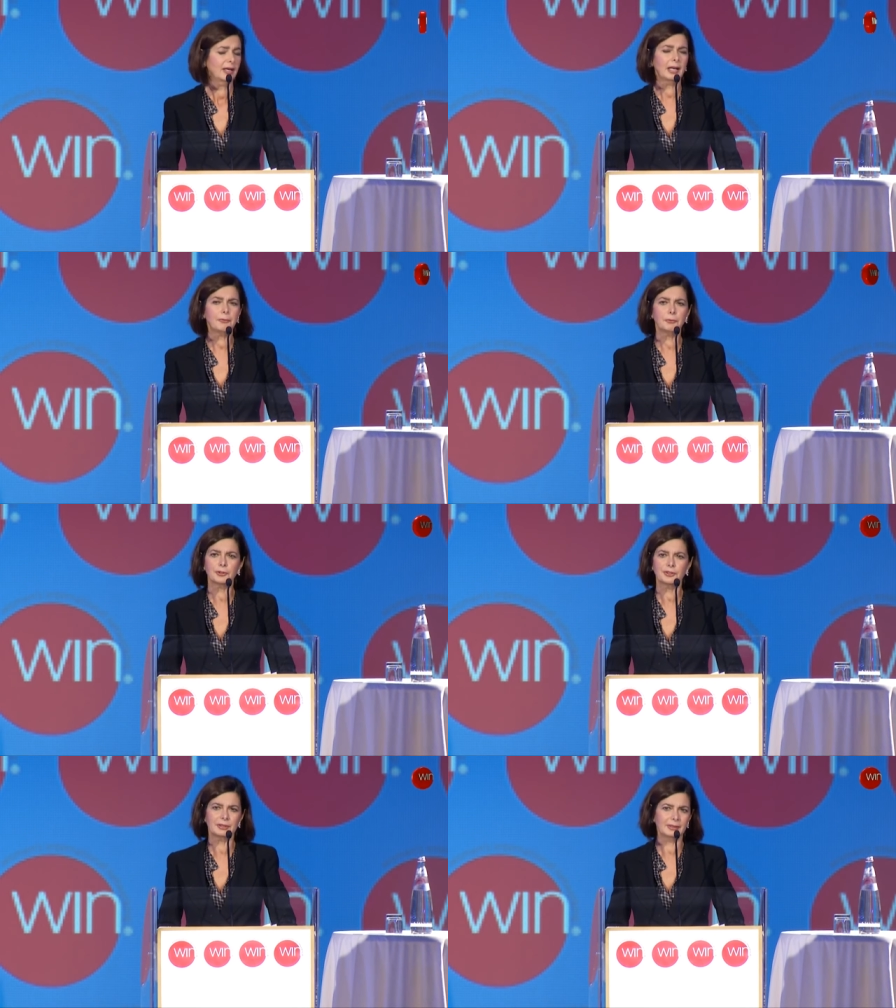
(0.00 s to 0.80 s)
I
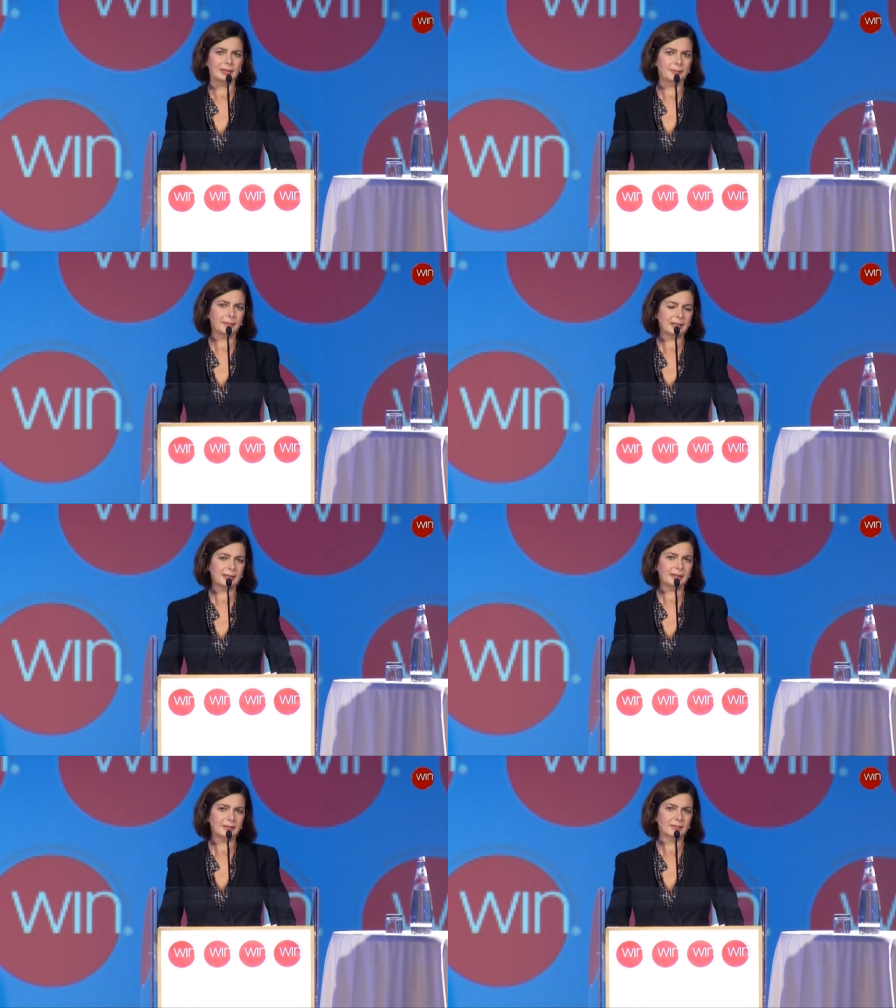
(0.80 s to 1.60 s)
worked in
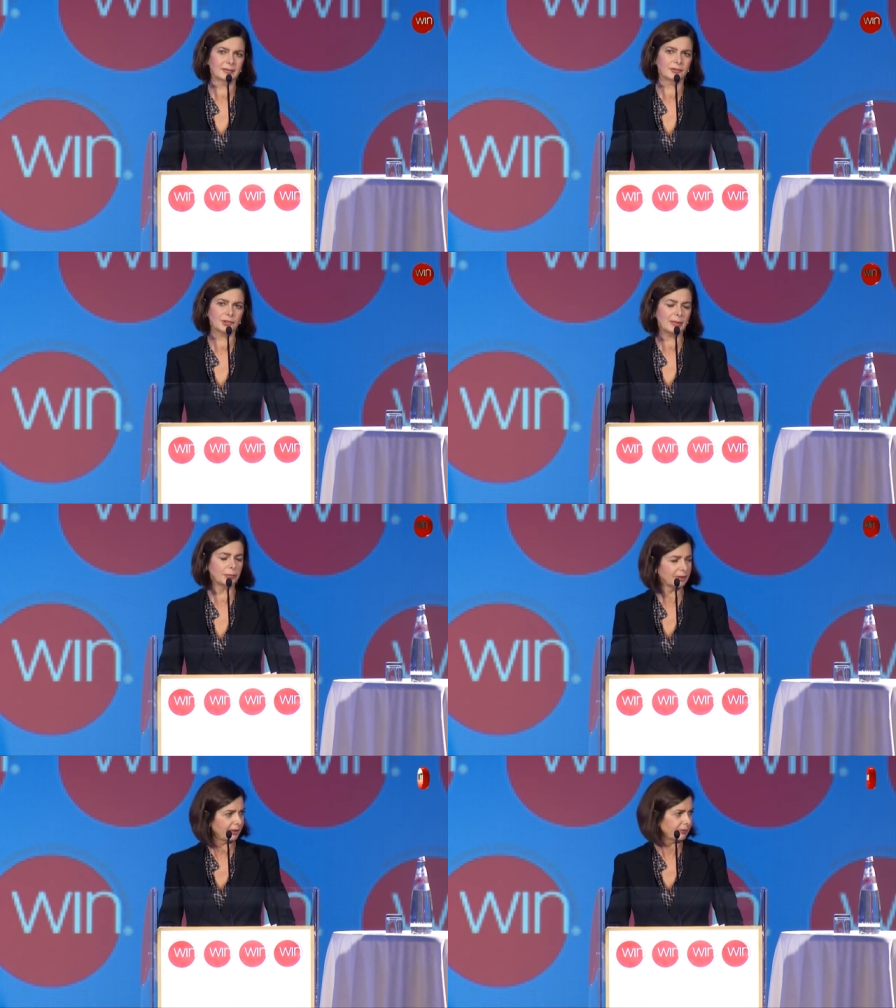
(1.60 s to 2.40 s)
many
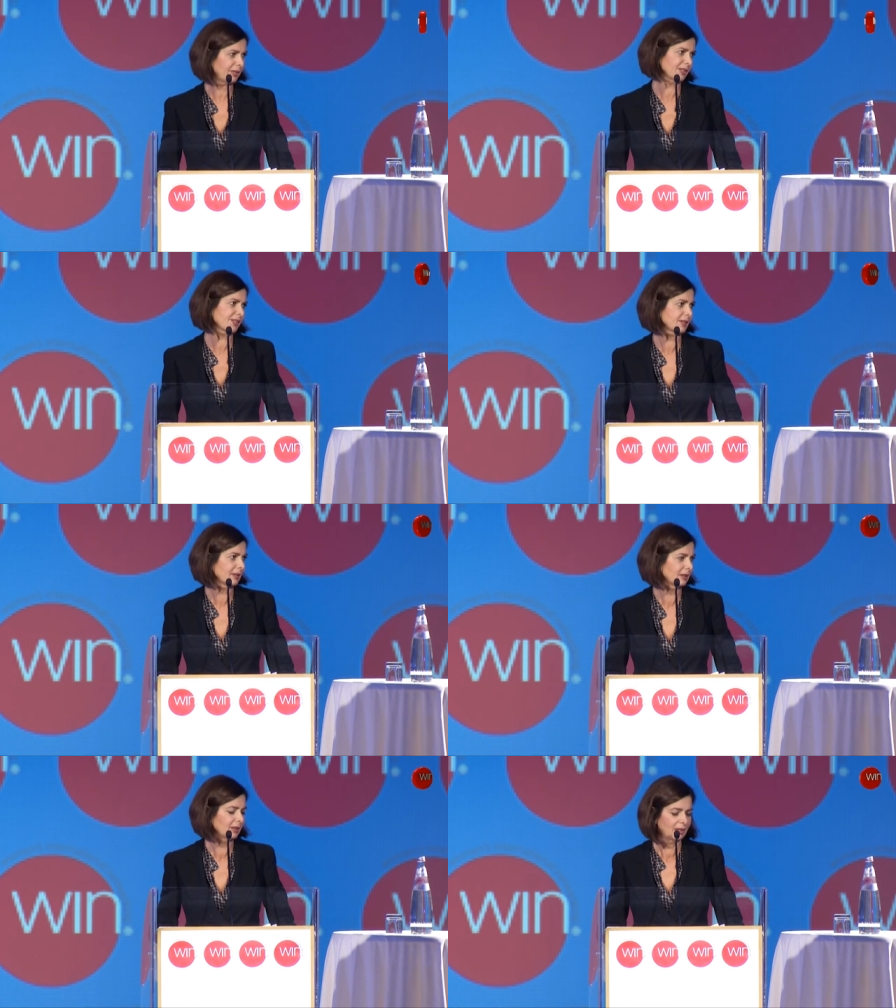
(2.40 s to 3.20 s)
troubled areas.
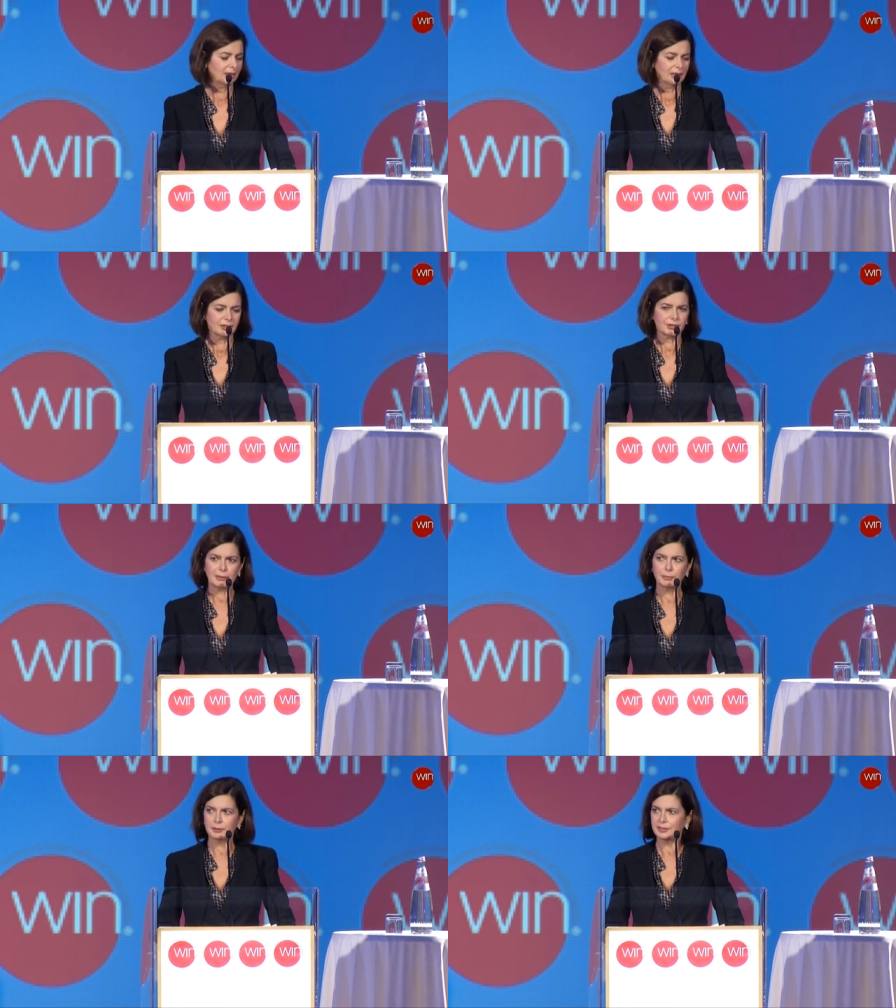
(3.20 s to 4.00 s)

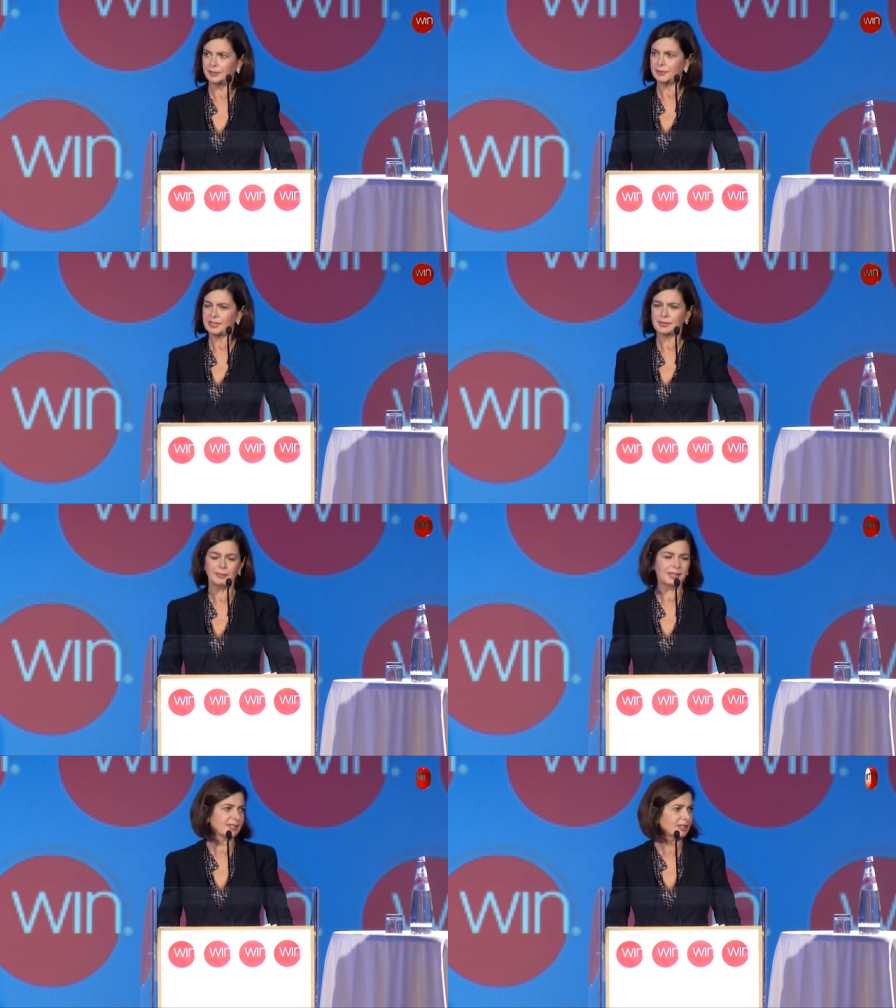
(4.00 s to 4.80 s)
Troubled areas
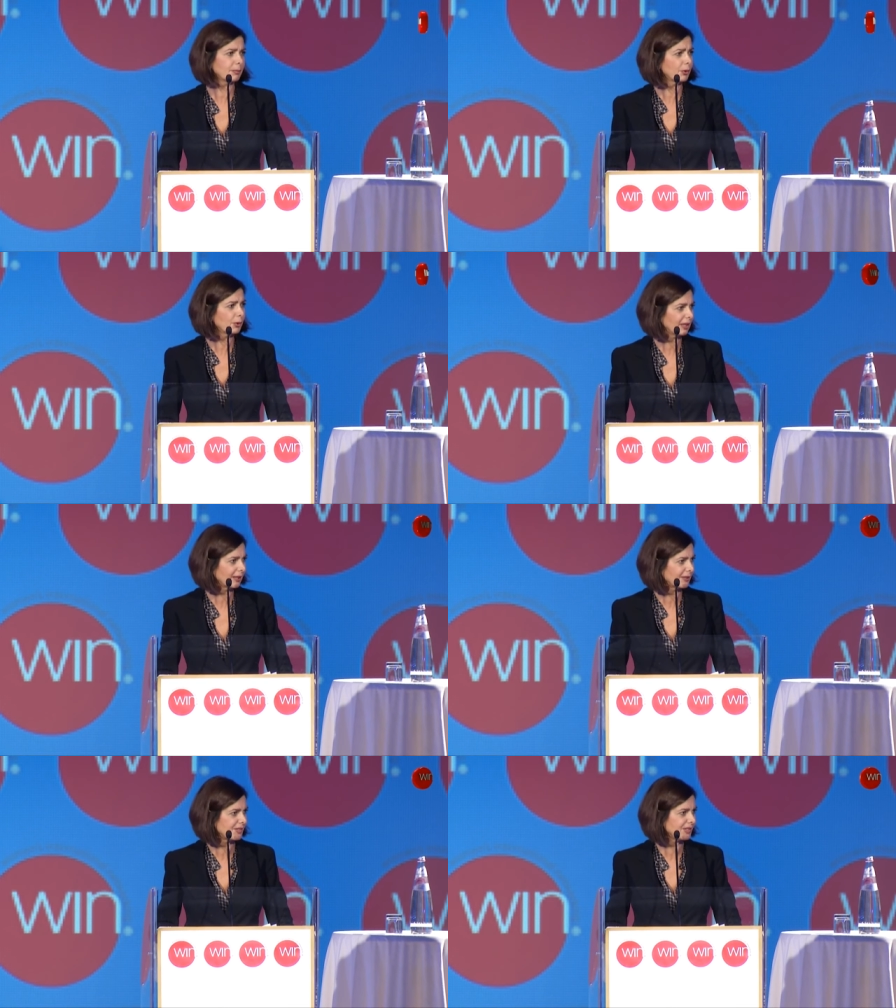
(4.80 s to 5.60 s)
means the
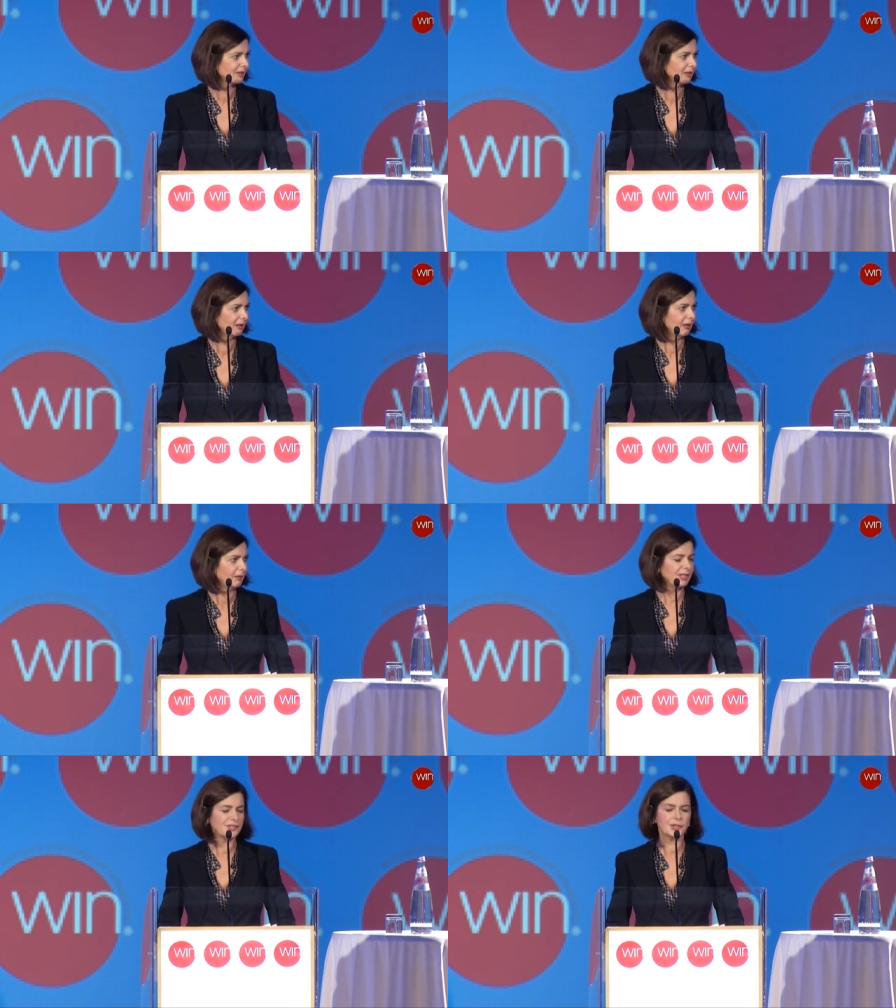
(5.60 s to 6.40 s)
Balkans,
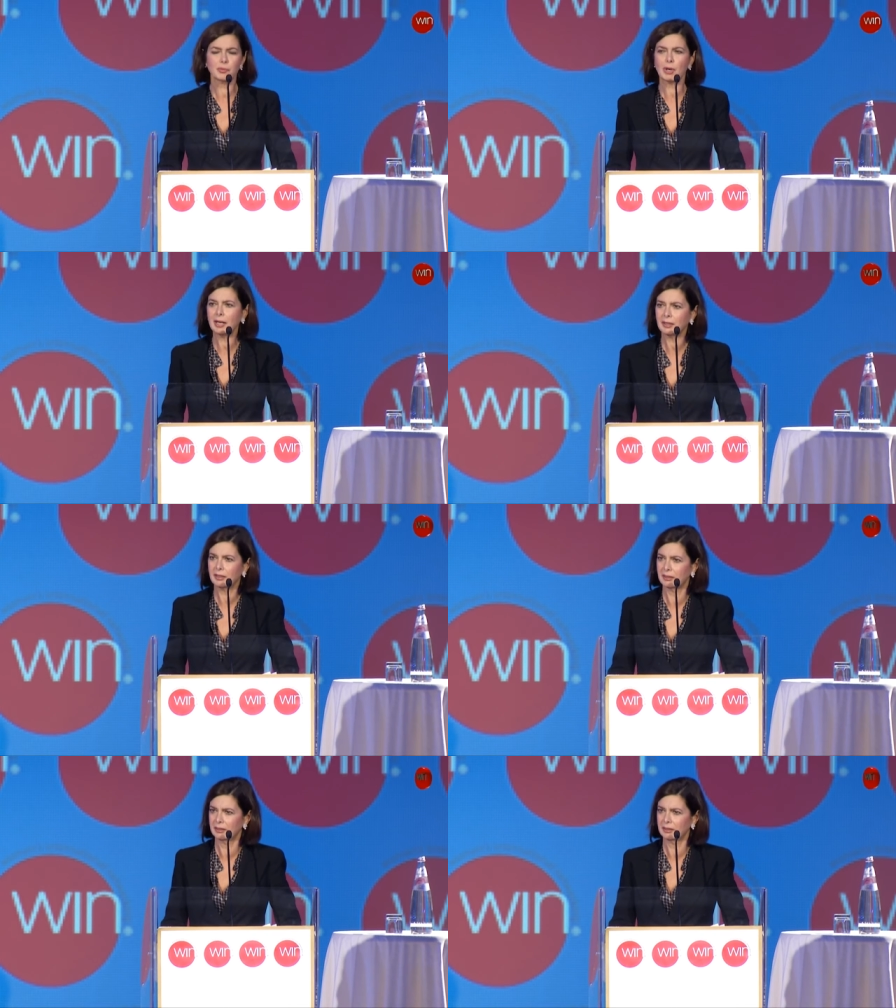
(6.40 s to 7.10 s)
means Iraq,